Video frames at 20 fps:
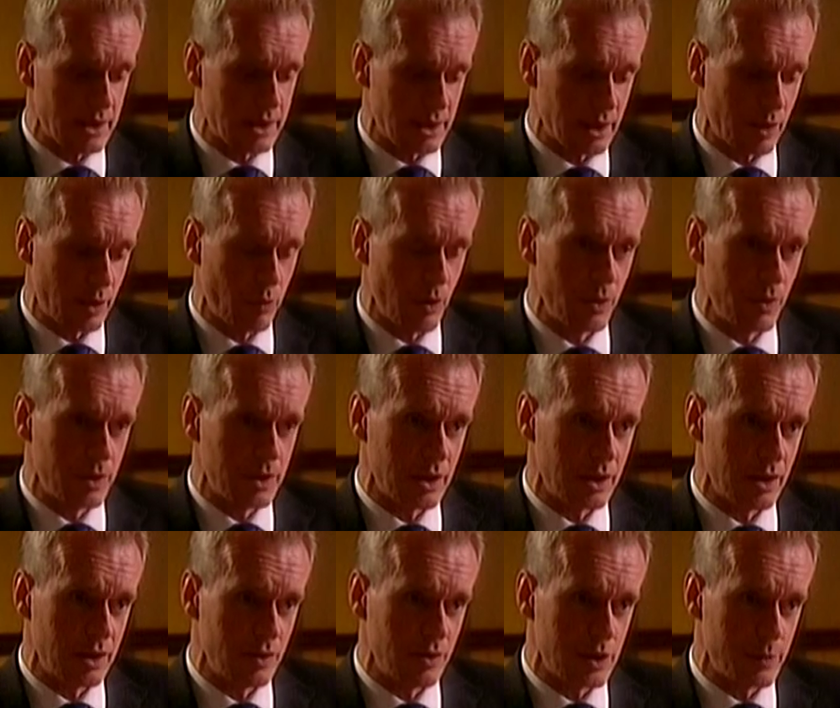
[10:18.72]
the quote
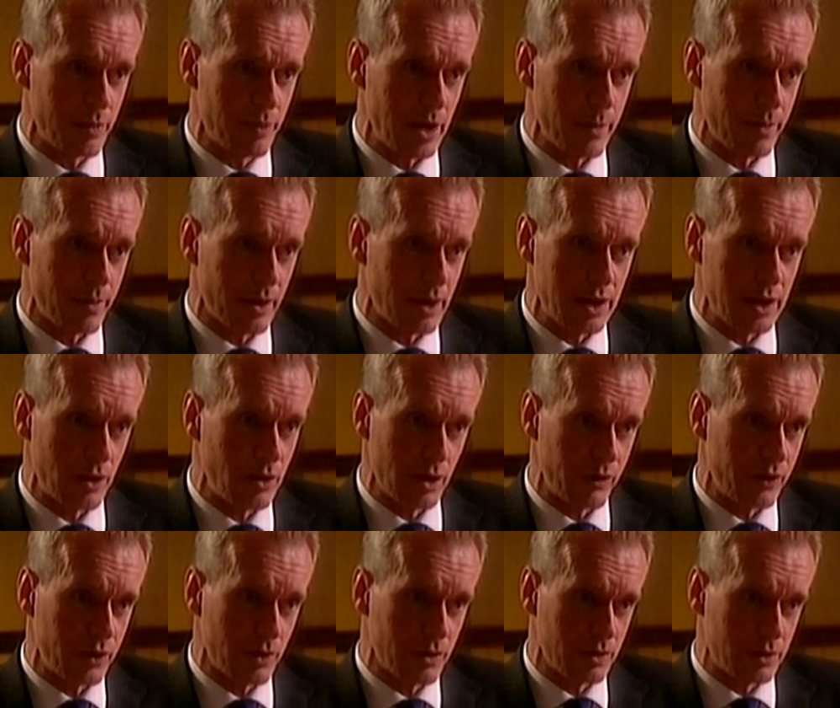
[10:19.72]
in the newspaper. I don't know
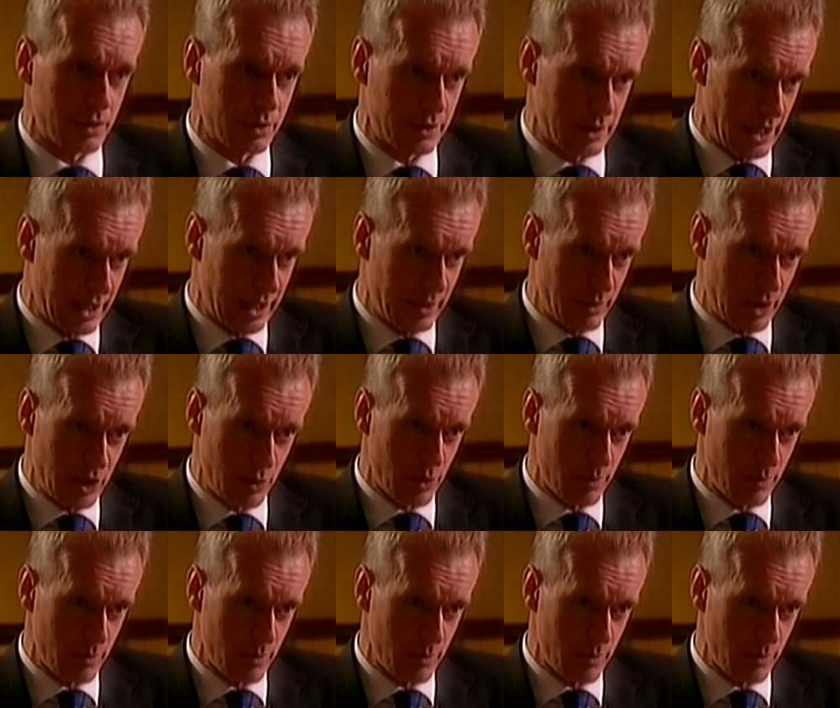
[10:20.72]
if you're telling me you were